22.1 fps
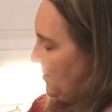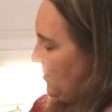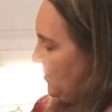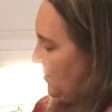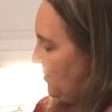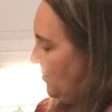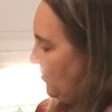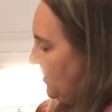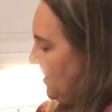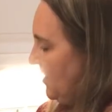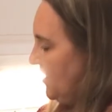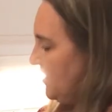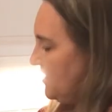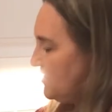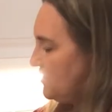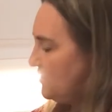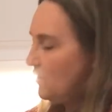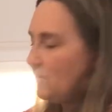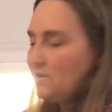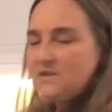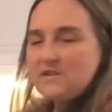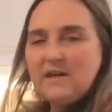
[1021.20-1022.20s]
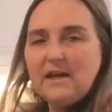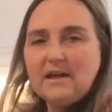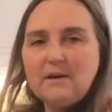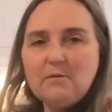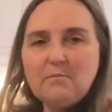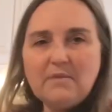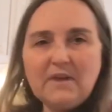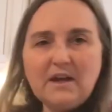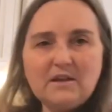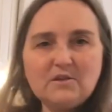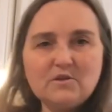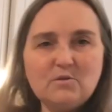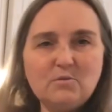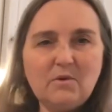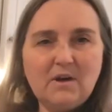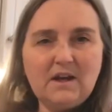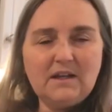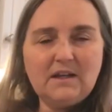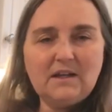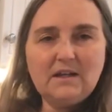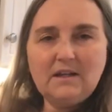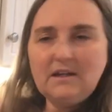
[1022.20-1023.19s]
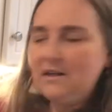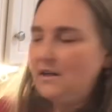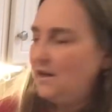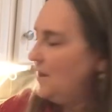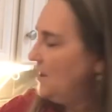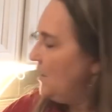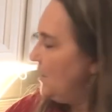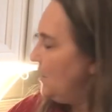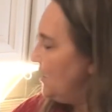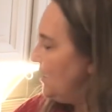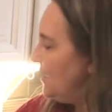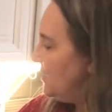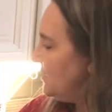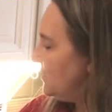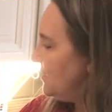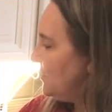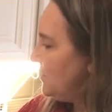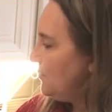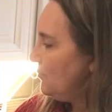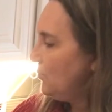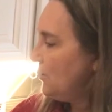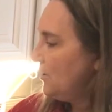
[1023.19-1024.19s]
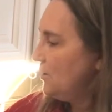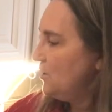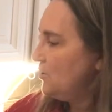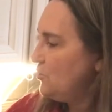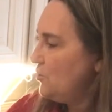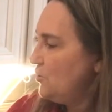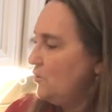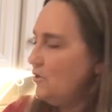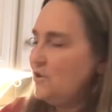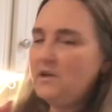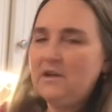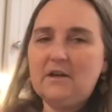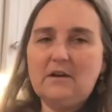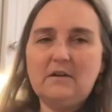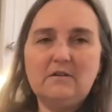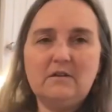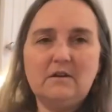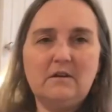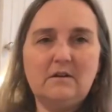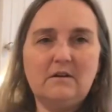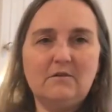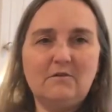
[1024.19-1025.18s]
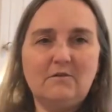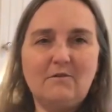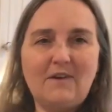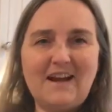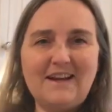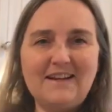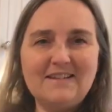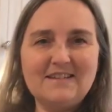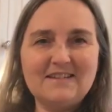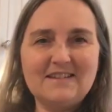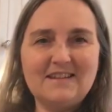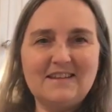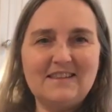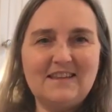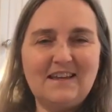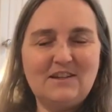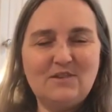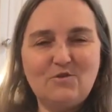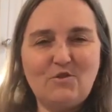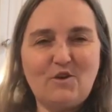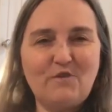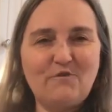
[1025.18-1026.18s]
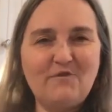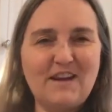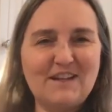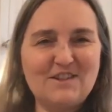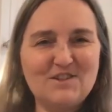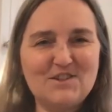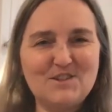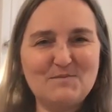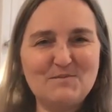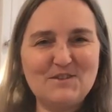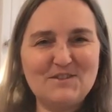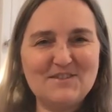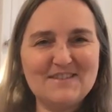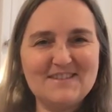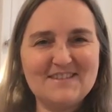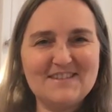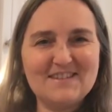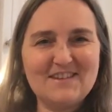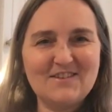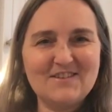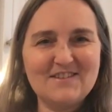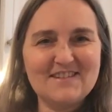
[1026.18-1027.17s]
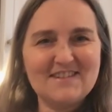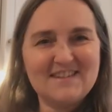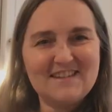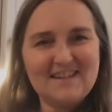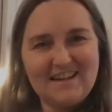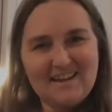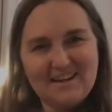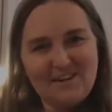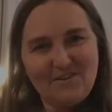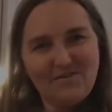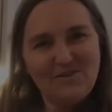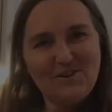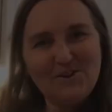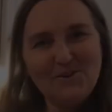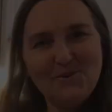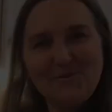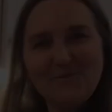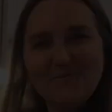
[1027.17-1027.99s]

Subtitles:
Okay, so our second batch went in, and we're going to turn down our rice and then do our vegetables. So see you in a few.